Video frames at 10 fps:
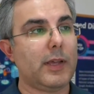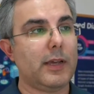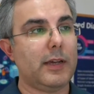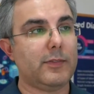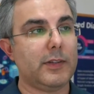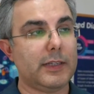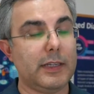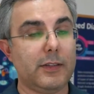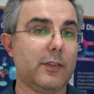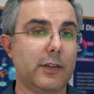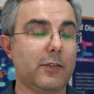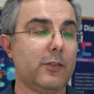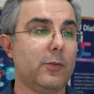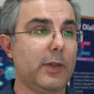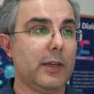we have the data
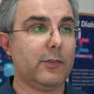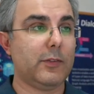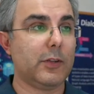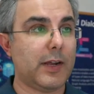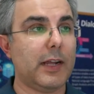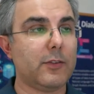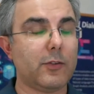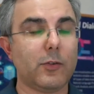sets, we have the grants.